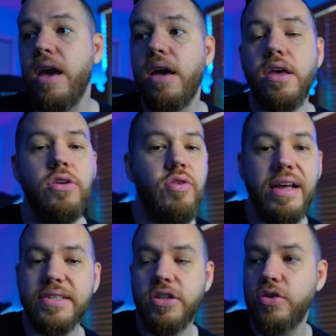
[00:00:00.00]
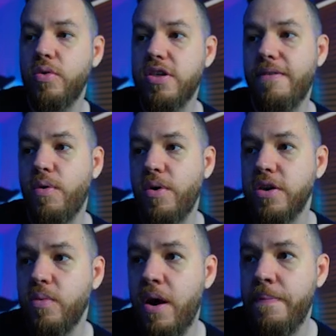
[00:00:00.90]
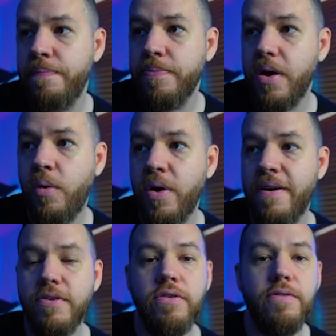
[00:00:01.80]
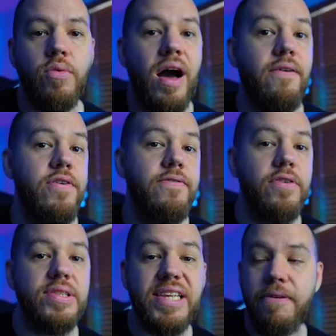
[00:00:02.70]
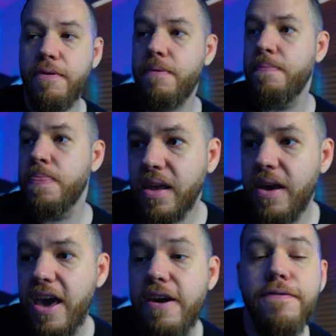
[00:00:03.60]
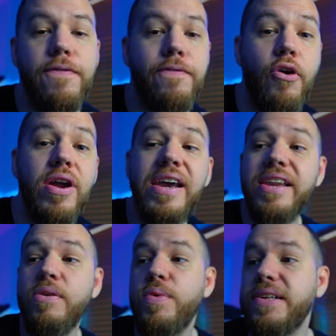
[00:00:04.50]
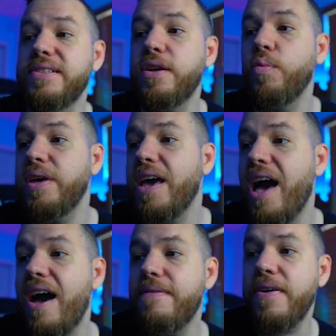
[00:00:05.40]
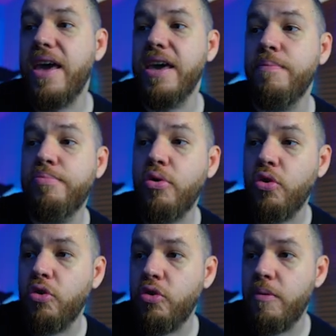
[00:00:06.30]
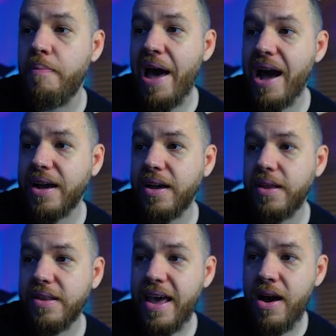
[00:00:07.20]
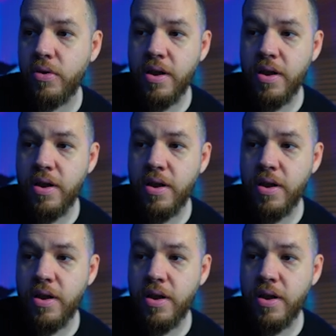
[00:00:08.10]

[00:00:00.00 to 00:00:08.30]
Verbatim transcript: You guys could do whichever one you want, however you feel safer. If for any reason we have a pull back down,